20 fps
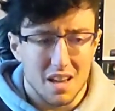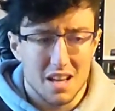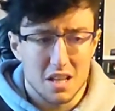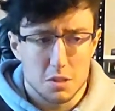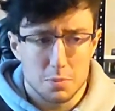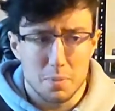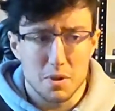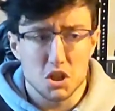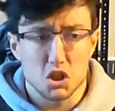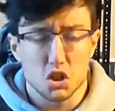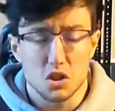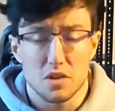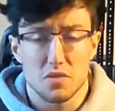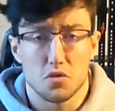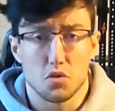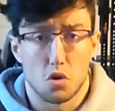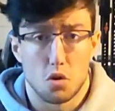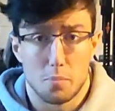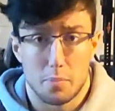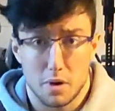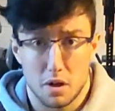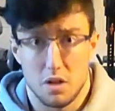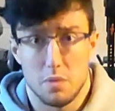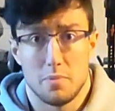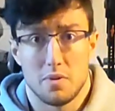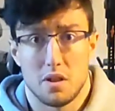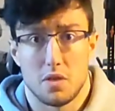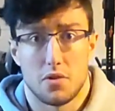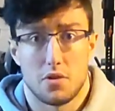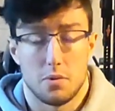especially if you're a
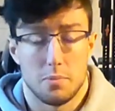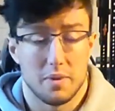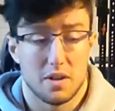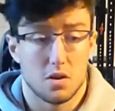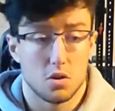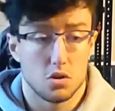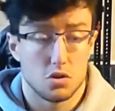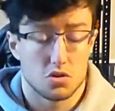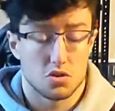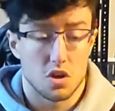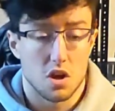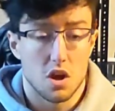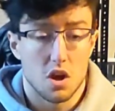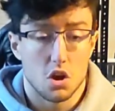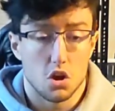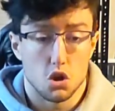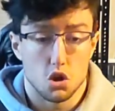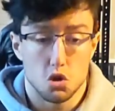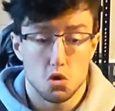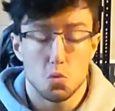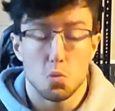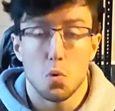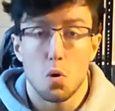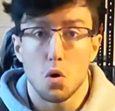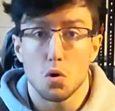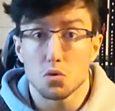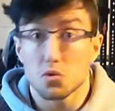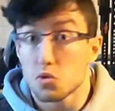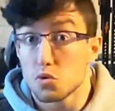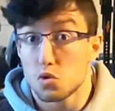bodybuilder, because you
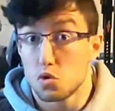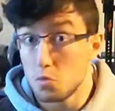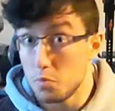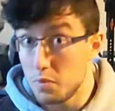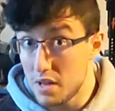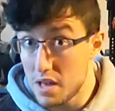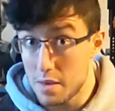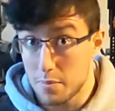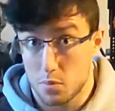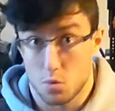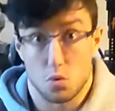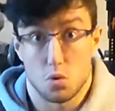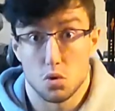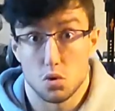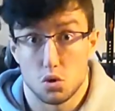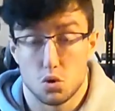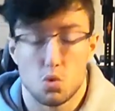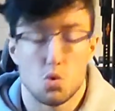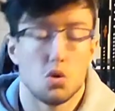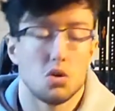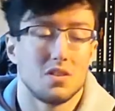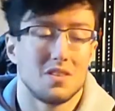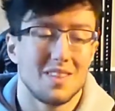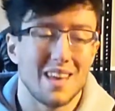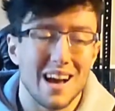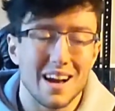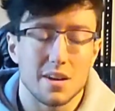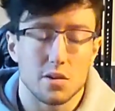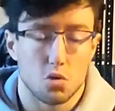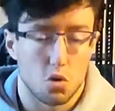want to be able to
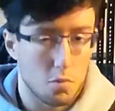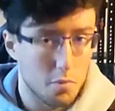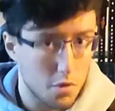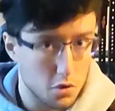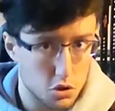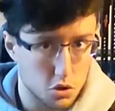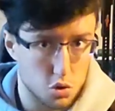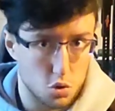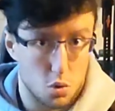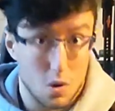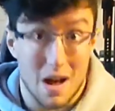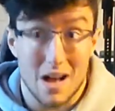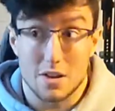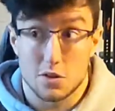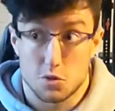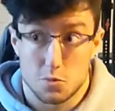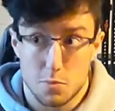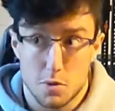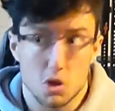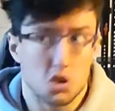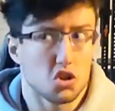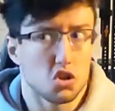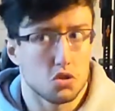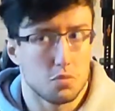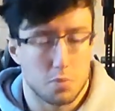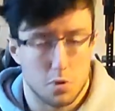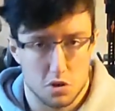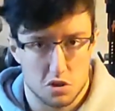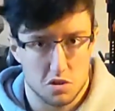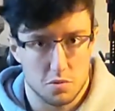attack the muscle as much
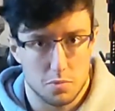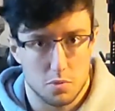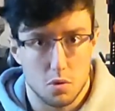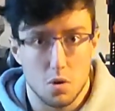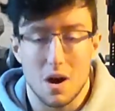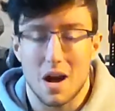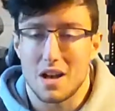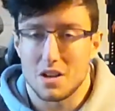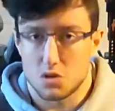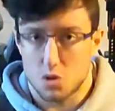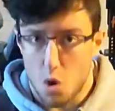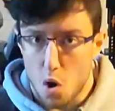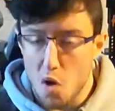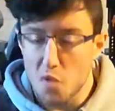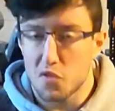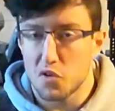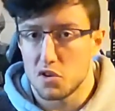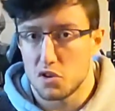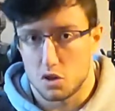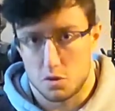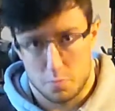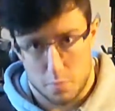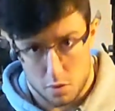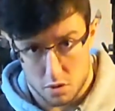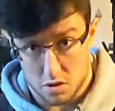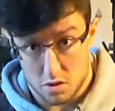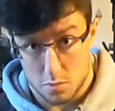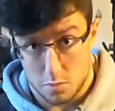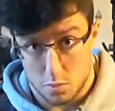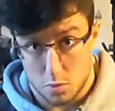as possible, as often as
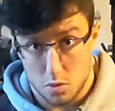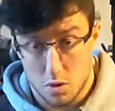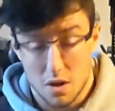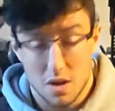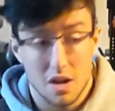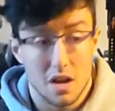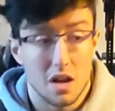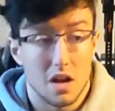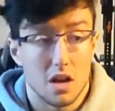possible,